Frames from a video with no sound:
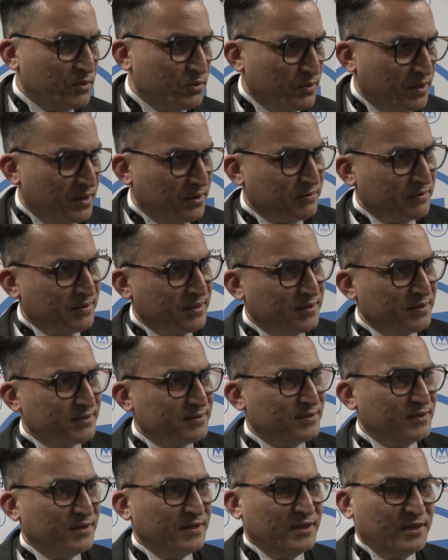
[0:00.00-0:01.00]
who work with
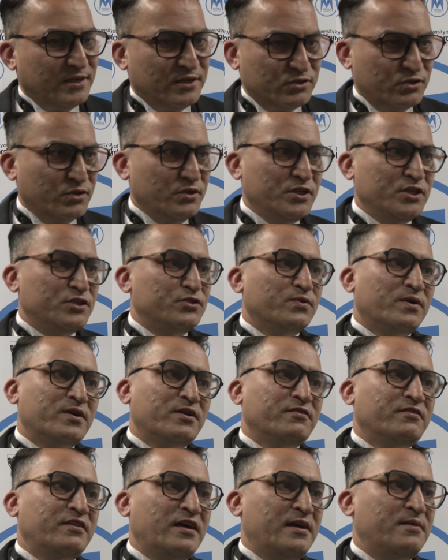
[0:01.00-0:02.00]
us. So each one
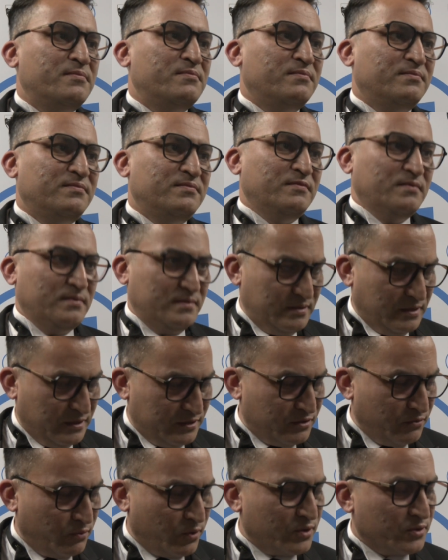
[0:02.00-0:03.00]
of them,
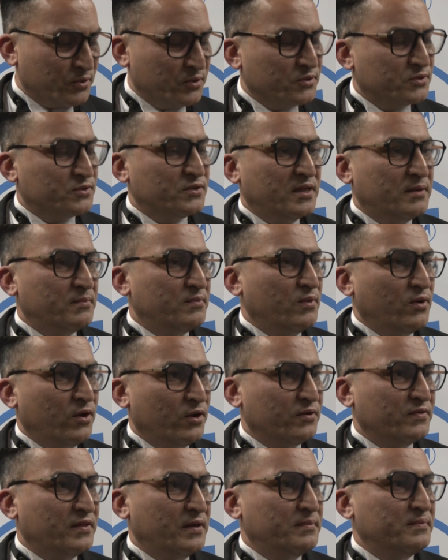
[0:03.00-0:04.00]
this award goes to them, all
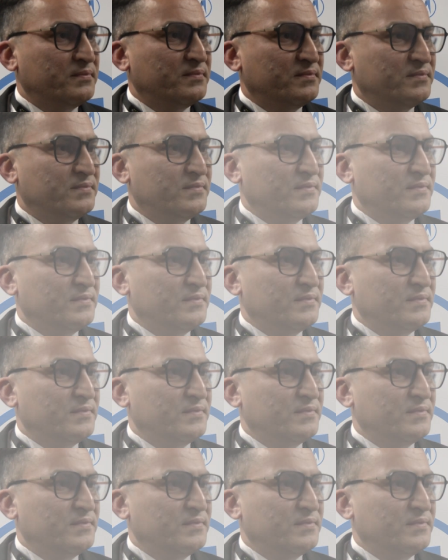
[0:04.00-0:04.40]
of them.